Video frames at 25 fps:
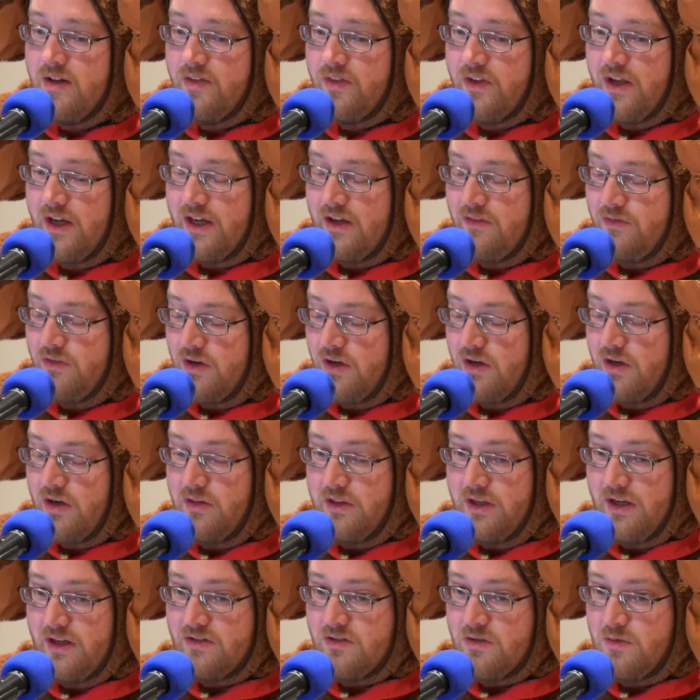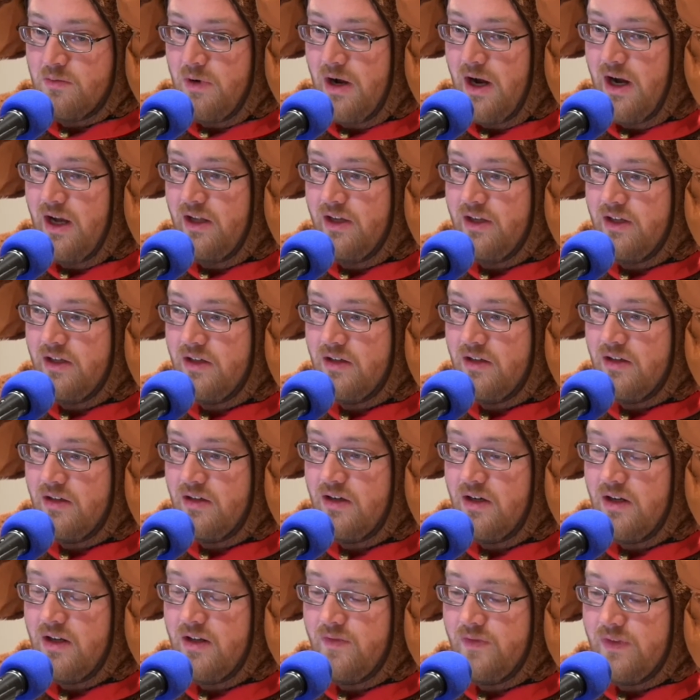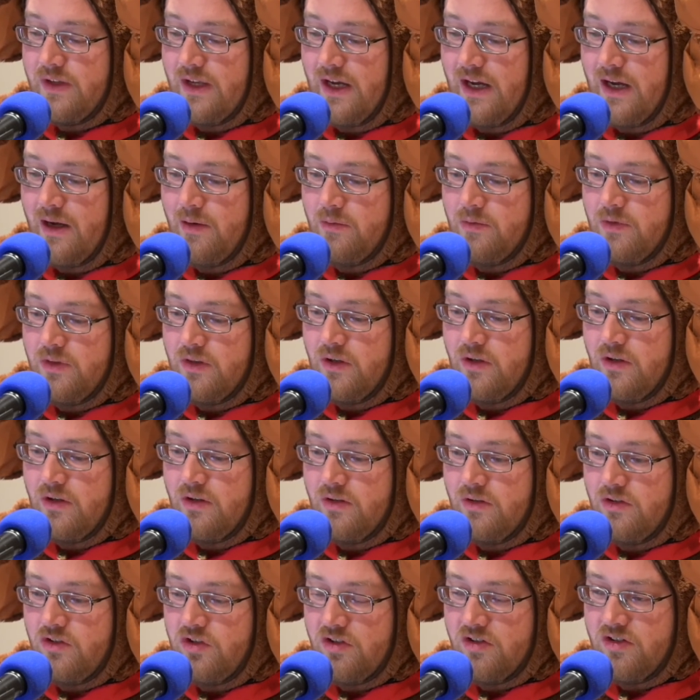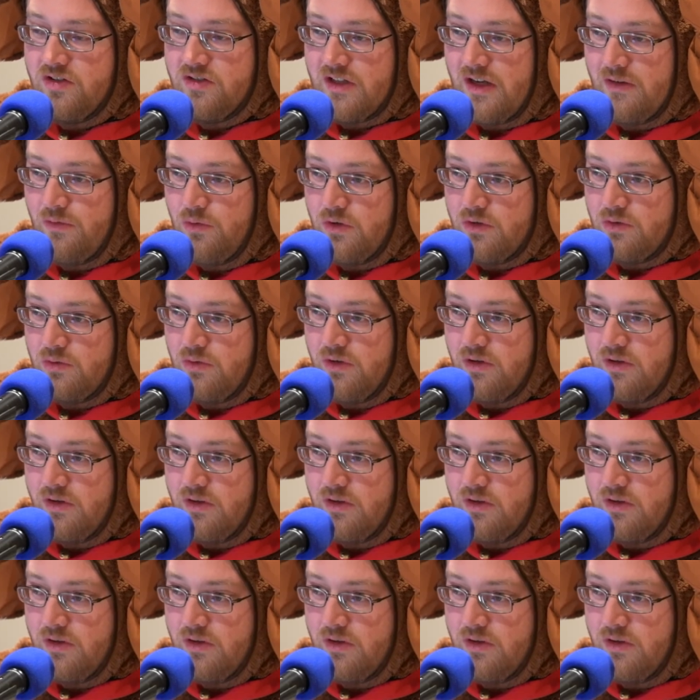like if you're going to go the extra mile here, the churches I've worked with